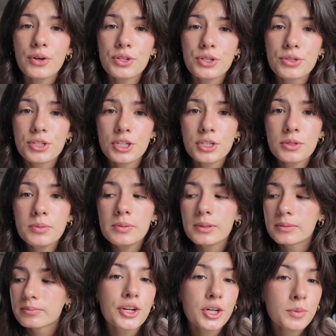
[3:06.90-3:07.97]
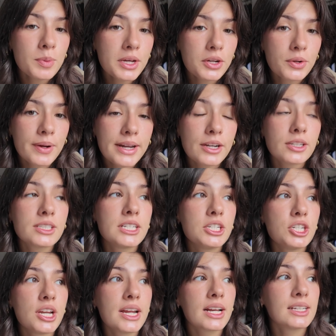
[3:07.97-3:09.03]
on YouTube, it could be a creator
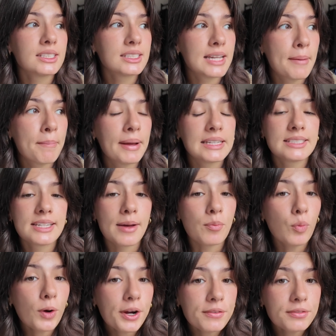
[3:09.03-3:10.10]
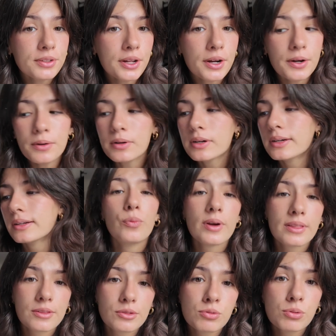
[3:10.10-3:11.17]
teaching a step-by-step workflow
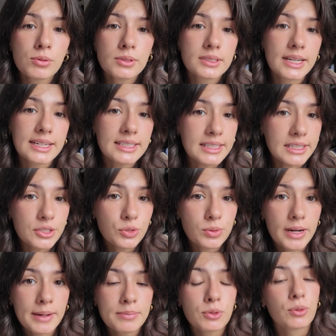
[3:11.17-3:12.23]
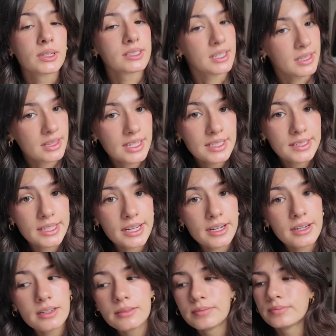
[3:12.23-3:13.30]
with tools like Descript or
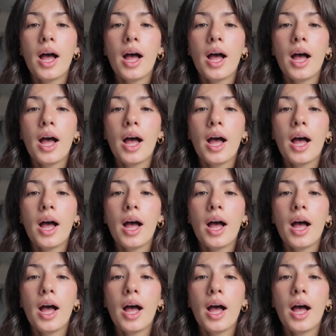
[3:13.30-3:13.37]
Synthesia.